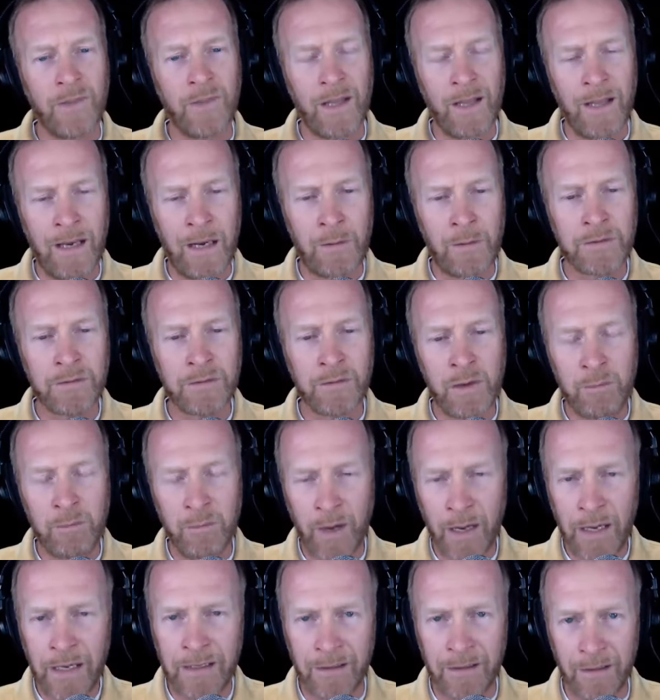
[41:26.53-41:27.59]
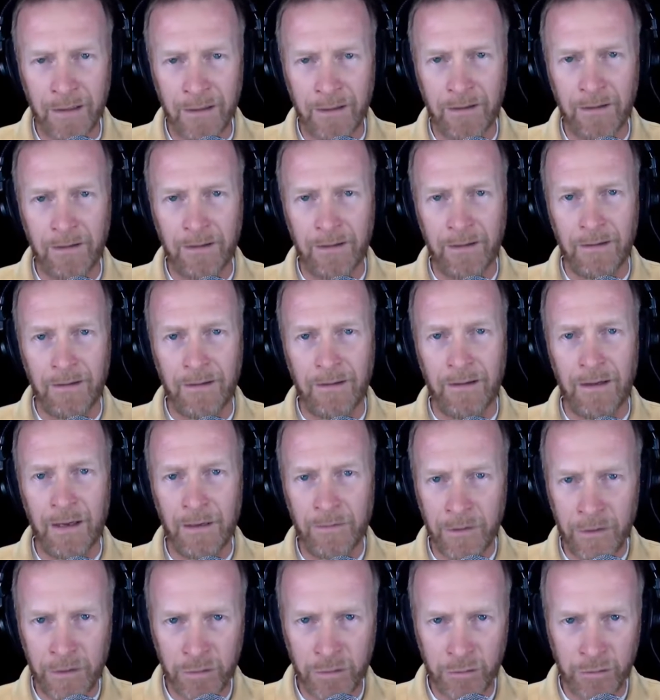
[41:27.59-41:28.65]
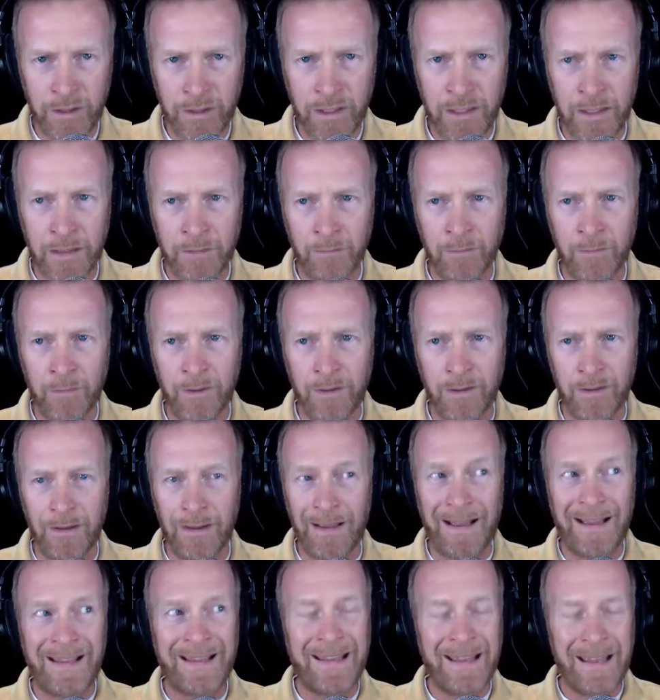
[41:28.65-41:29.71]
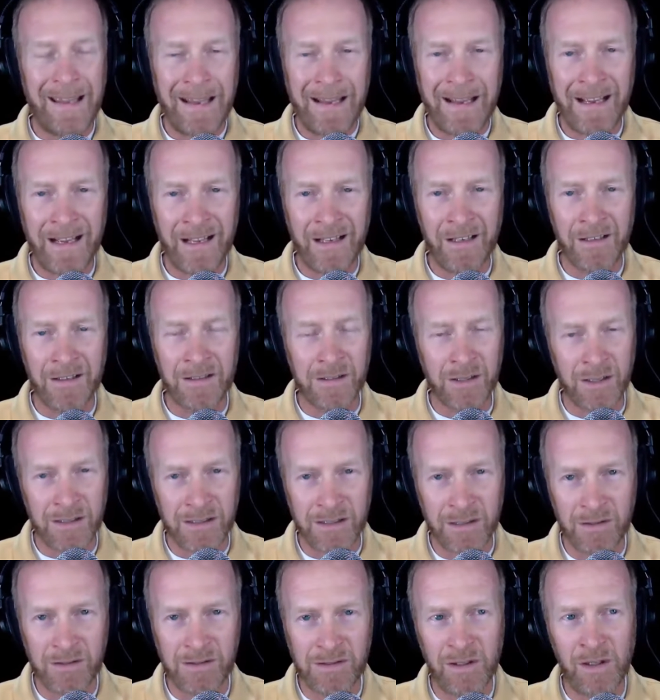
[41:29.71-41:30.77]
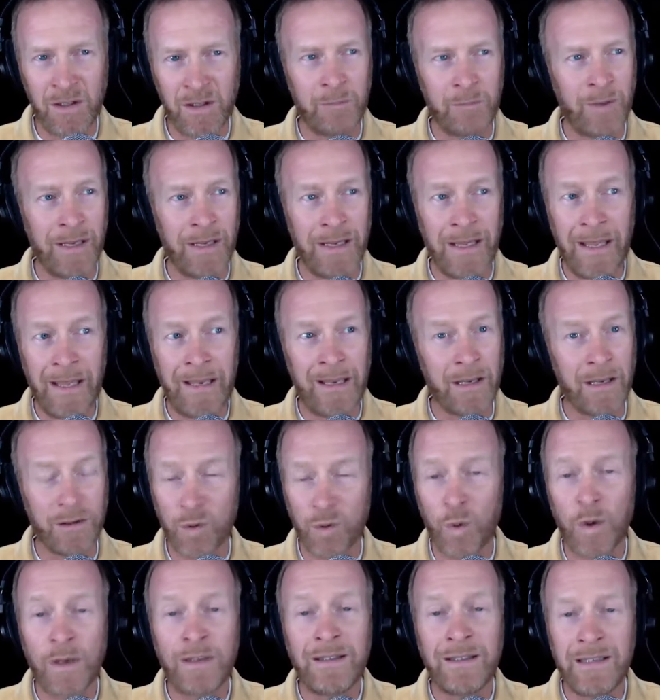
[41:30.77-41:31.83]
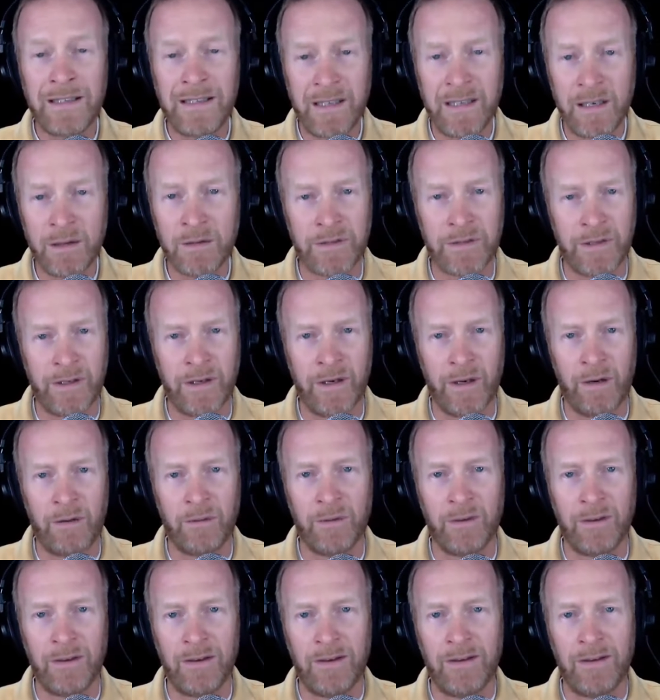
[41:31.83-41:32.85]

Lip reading: and I was reminded of a dream I had. This is going to sound silly, but I had like 20 years ago.